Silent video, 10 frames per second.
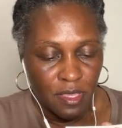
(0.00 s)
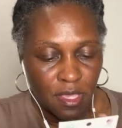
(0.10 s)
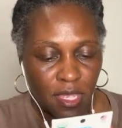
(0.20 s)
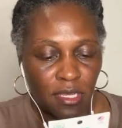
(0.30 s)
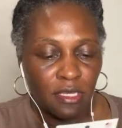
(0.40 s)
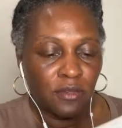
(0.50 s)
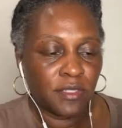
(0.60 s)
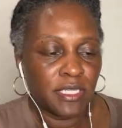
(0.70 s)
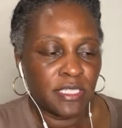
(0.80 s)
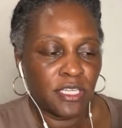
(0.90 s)
I love when they
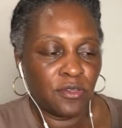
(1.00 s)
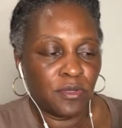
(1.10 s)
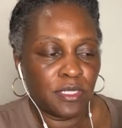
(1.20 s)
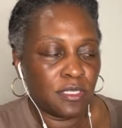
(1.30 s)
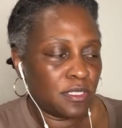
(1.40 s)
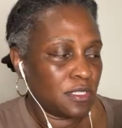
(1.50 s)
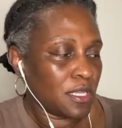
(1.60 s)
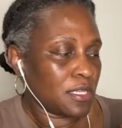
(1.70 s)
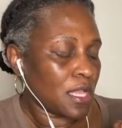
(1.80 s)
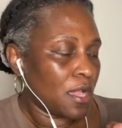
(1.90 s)
tell you what.
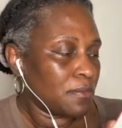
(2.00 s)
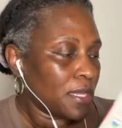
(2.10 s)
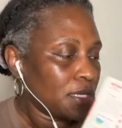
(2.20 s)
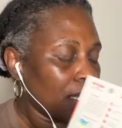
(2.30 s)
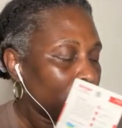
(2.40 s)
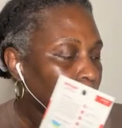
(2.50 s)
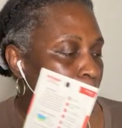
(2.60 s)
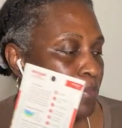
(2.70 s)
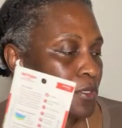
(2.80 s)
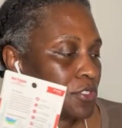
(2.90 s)
I'm
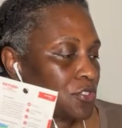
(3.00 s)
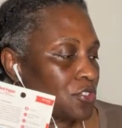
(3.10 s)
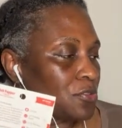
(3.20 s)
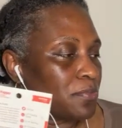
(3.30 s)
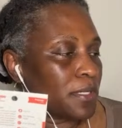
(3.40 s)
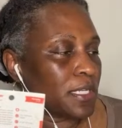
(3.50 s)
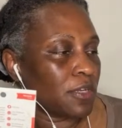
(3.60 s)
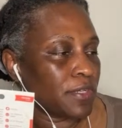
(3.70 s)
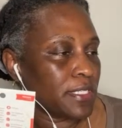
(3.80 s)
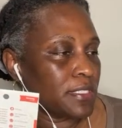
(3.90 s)
pretty sure you plant
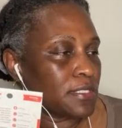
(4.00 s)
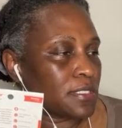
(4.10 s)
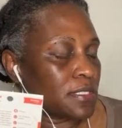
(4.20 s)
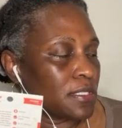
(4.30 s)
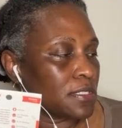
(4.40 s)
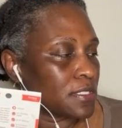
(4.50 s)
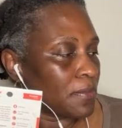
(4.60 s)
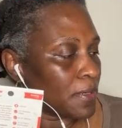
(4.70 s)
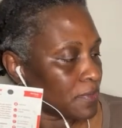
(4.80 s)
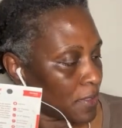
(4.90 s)
greens in the
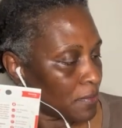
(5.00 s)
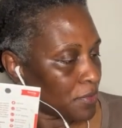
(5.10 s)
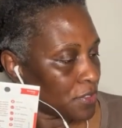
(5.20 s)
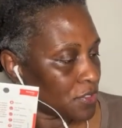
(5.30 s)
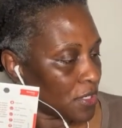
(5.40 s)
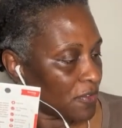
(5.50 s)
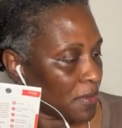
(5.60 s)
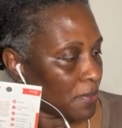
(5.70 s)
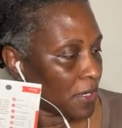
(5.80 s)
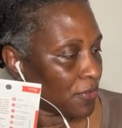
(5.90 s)
summer. I'm pretty sure I
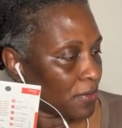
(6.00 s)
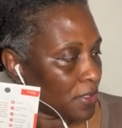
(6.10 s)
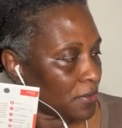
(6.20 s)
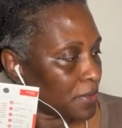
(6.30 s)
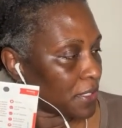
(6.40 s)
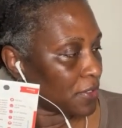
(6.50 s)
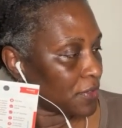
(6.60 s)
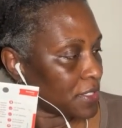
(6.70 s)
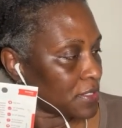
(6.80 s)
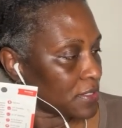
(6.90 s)
remember my grandmother picking
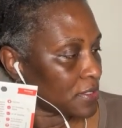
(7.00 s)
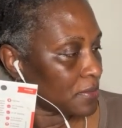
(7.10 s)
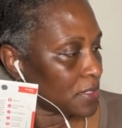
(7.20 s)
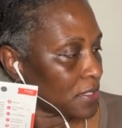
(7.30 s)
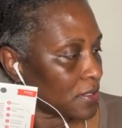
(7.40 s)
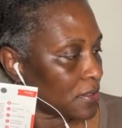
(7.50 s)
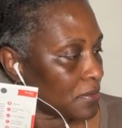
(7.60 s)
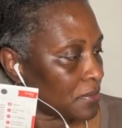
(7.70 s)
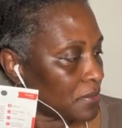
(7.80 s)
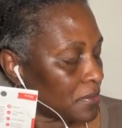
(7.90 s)
greens in the summertime.
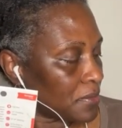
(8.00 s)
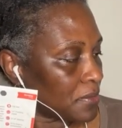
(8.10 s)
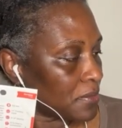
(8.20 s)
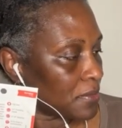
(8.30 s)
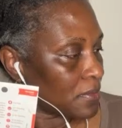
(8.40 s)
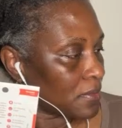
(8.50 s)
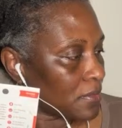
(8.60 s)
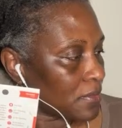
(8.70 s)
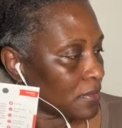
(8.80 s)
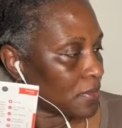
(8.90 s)

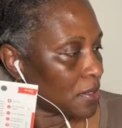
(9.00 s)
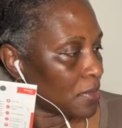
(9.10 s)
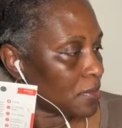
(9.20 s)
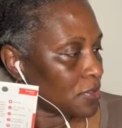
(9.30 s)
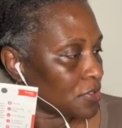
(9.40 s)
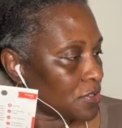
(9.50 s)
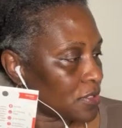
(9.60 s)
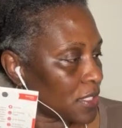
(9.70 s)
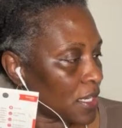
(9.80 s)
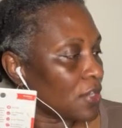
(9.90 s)
I'm almost sure
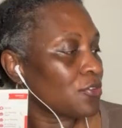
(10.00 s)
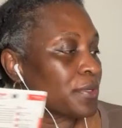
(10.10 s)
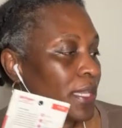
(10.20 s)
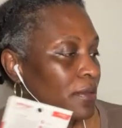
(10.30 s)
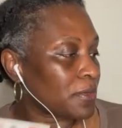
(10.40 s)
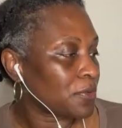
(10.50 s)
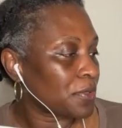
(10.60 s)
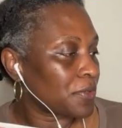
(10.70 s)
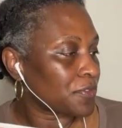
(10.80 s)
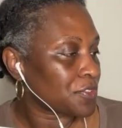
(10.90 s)
that. I know we had them in the
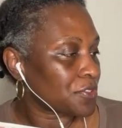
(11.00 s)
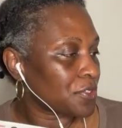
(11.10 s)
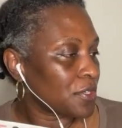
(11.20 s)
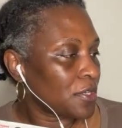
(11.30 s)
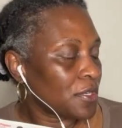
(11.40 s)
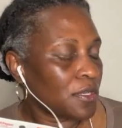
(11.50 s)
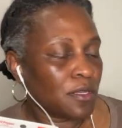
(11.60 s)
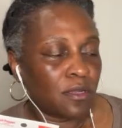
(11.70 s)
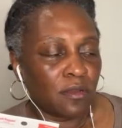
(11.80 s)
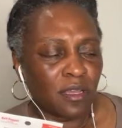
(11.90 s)
winter for sure.
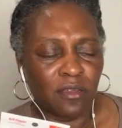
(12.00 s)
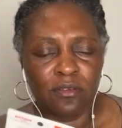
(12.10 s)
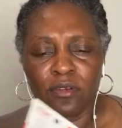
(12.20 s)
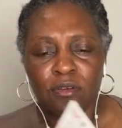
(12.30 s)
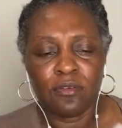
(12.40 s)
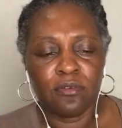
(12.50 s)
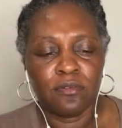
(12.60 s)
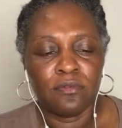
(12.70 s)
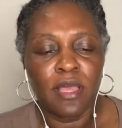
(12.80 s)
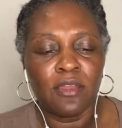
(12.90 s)
I don't know.
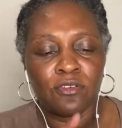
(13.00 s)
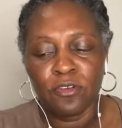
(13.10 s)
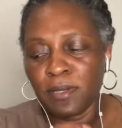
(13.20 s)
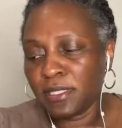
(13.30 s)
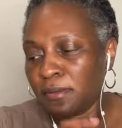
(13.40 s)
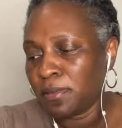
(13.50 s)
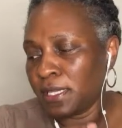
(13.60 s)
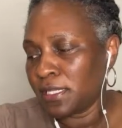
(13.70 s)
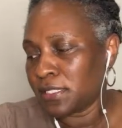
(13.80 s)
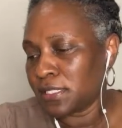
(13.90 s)
I don't know about that
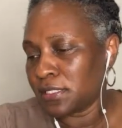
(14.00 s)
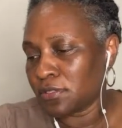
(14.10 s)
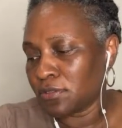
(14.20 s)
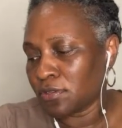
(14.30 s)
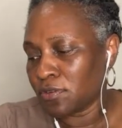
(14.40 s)
planting season on the green.